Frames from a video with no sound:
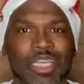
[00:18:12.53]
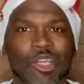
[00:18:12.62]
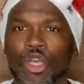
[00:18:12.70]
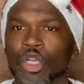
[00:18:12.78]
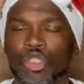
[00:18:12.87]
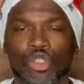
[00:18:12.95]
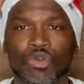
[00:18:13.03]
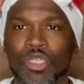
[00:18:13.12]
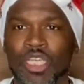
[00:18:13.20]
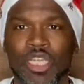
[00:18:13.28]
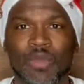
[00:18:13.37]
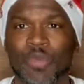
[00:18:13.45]
Shoot us an
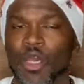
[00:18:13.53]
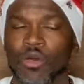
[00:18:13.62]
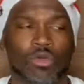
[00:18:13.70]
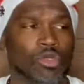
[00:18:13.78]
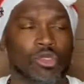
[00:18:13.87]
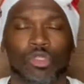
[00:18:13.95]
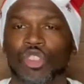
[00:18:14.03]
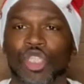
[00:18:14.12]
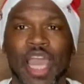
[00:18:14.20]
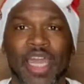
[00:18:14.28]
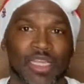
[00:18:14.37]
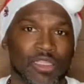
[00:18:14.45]
email. Chat
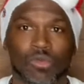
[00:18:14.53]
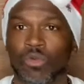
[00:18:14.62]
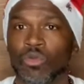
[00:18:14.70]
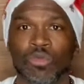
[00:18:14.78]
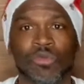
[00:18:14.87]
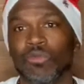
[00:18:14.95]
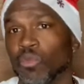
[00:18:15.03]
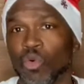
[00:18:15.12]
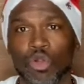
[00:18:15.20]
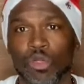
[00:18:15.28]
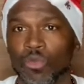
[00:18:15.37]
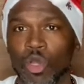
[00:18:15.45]
us. We'll be more
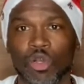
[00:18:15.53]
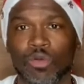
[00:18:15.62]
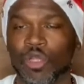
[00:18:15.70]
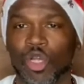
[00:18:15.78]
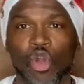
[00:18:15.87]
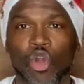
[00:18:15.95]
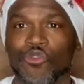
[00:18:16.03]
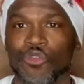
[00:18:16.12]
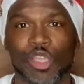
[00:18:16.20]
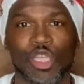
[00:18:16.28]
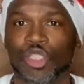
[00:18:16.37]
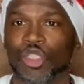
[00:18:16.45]
than welcome to go with it
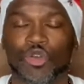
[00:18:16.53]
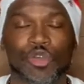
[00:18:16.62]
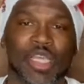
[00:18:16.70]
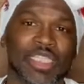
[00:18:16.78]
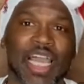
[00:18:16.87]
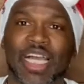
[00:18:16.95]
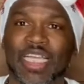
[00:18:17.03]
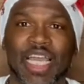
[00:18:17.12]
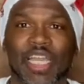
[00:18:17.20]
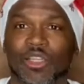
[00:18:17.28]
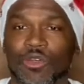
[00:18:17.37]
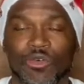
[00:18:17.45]
and show you exactly how to
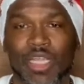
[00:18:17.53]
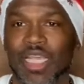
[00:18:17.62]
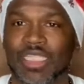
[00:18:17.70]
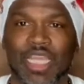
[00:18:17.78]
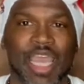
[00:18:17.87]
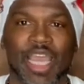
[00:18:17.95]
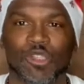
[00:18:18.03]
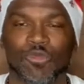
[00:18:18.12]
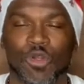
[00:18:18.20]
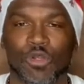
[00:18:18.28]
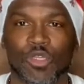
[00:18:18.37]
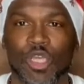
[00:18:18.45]
do it as the experts.
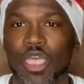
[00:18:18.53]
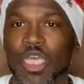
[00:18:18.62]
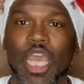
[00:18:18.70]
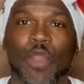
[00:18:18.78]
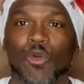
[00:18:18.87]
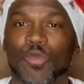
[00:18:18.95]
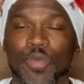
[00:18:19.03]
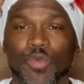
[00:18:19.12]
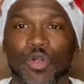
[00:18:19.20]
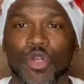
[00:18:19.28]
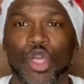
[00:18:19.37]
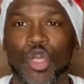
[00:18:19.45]
And remember,
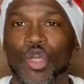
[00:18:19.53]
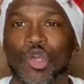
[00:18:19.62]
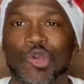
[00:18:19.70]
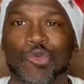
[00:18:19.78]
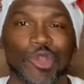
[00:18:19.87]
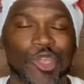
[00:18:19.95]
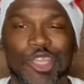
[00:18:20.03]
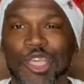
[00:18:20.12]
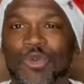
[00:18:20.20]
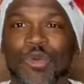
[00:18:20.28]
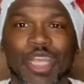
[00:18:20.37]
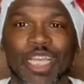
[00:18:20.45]
when you're dealing
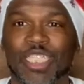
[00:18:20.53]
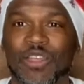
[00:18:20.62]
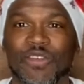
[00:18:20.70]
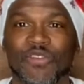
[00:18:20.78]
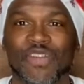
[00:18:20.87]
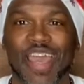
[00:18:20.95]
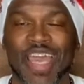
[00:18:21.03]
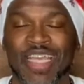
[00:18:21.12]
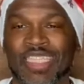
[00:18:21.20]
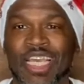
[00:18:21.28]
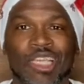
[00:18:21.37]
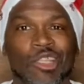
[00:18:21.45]
with HTV Fast,
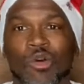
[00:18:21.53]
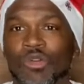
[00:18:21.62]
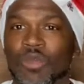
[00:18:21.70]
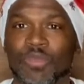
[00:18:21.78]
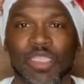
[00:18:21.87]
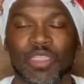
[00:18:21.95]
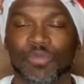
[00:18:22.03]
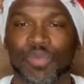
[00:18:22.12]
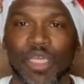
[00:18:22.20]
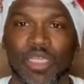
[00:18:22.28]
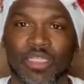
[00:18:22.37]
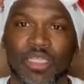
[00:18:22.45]
the only missing
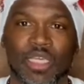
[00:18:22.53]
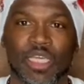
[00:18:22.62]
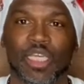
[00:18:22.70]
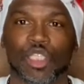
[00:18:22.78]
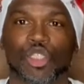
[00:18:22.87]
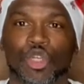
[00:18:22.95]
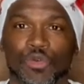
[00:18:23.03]
piece is you.